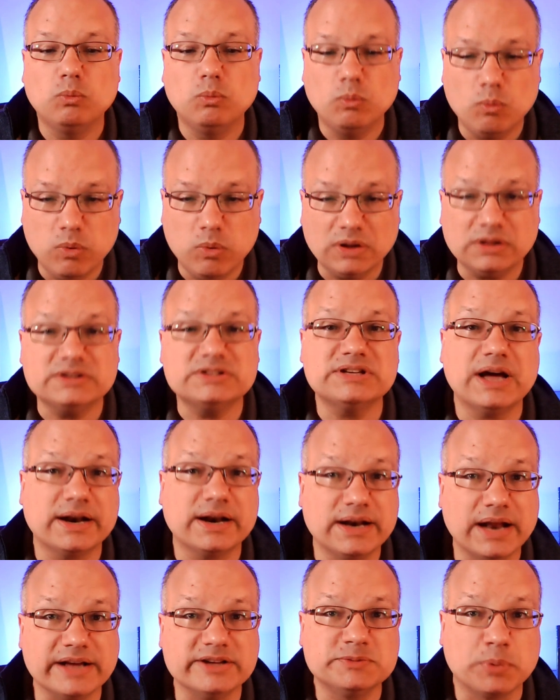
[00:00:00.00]
well, it's got
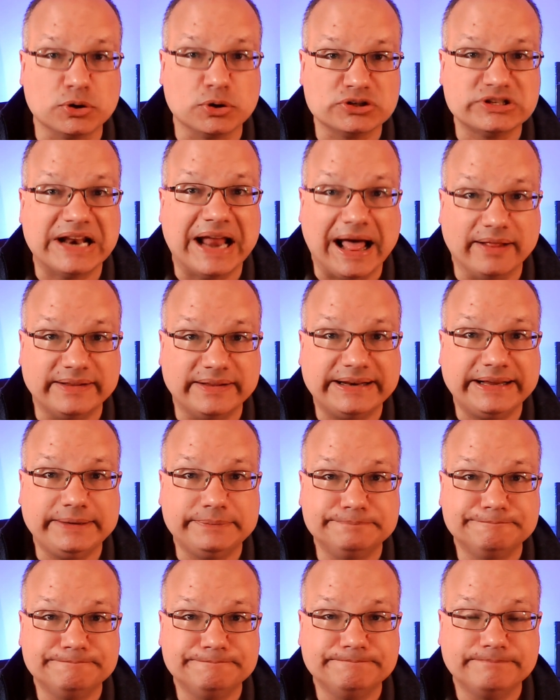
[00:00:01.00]
a nice personality.
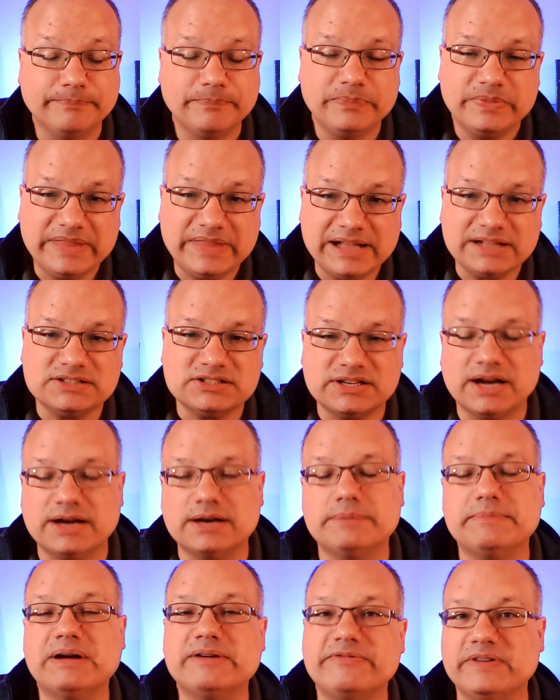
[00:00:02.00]
That's
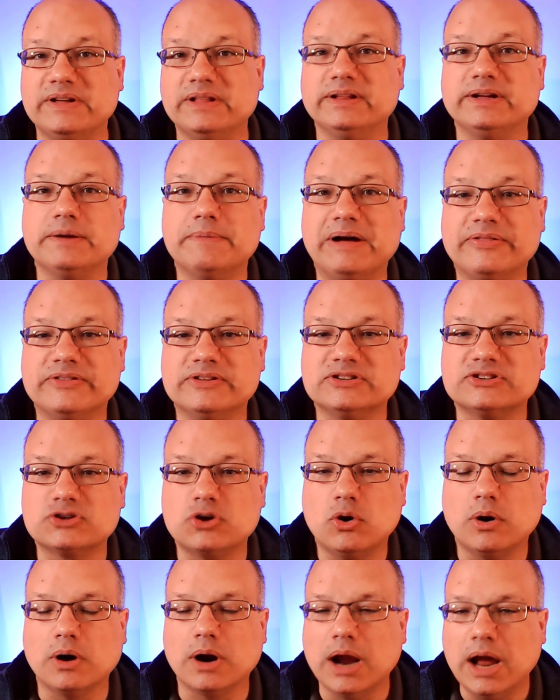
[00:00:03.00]
kind of my feeling about this
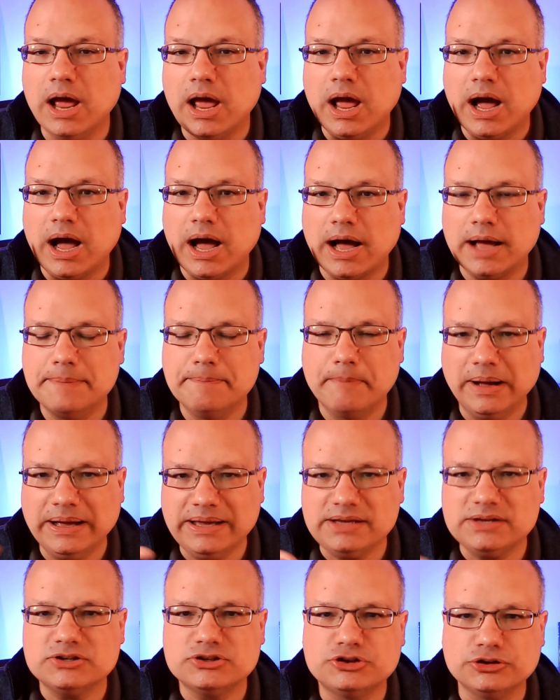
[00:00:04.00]
car. I
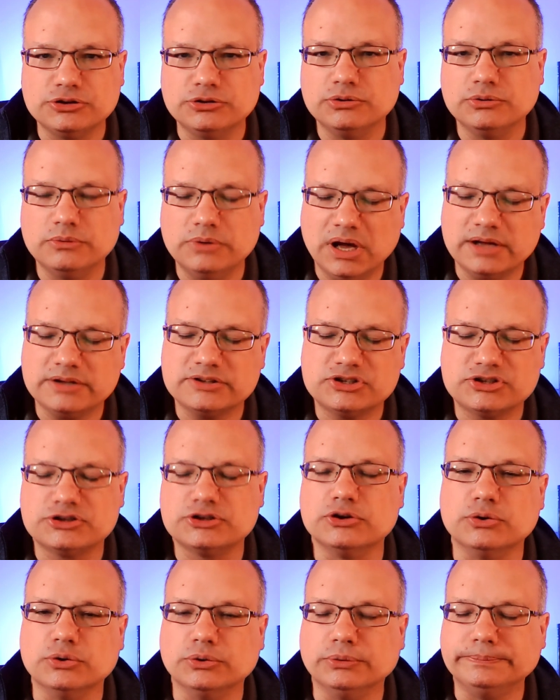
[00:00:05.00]
might do, not
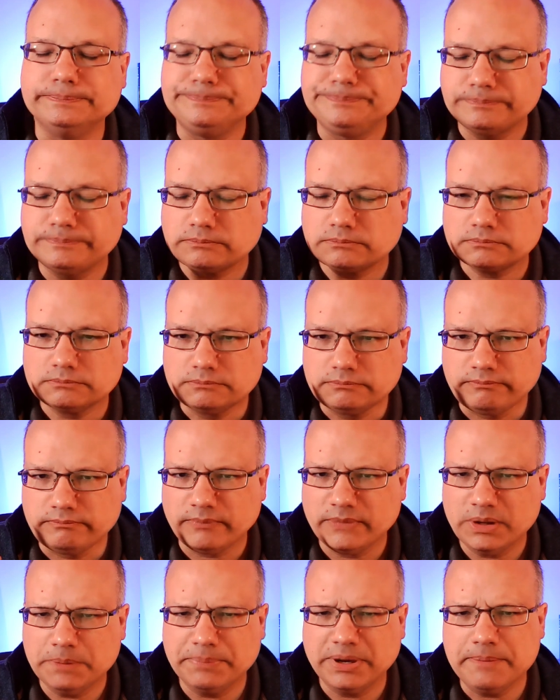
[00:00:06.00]
soon,
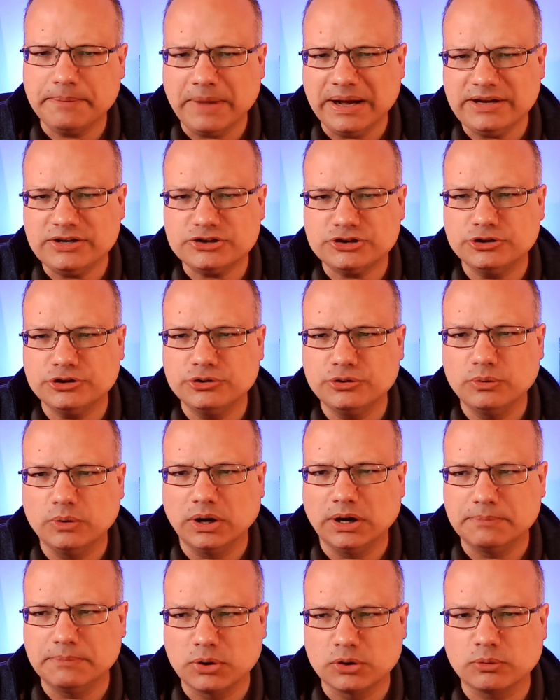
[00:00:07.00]
but I might do,
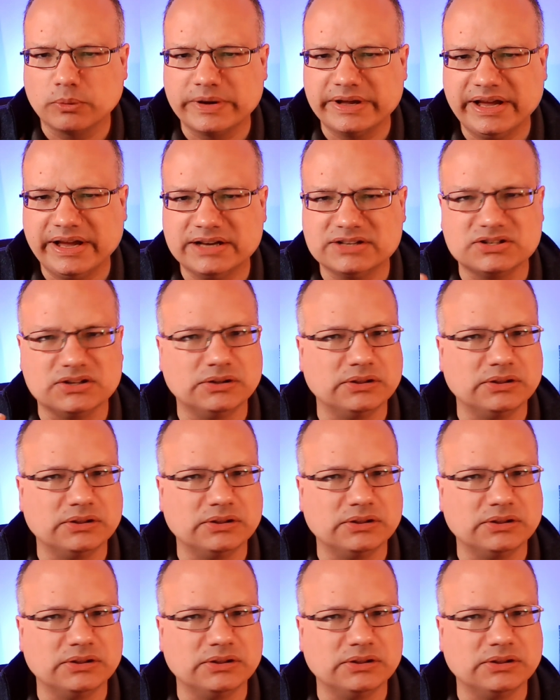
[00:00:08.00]
Motorweek has a